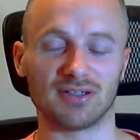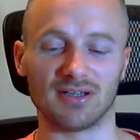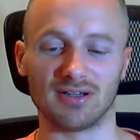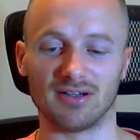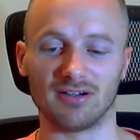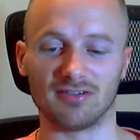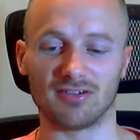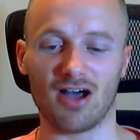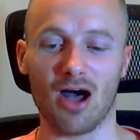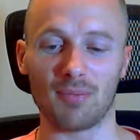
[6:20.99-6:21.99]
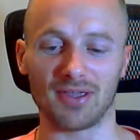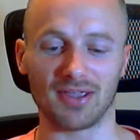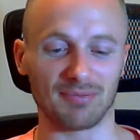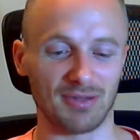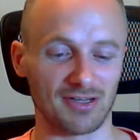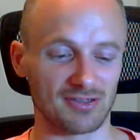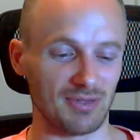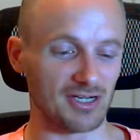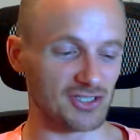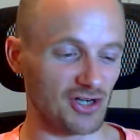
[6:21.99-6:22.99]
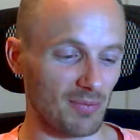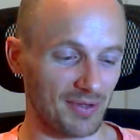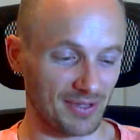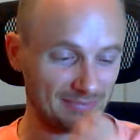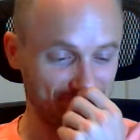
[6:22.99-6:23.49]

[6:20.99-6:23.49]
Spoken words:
of hobbying, miniature hobbying.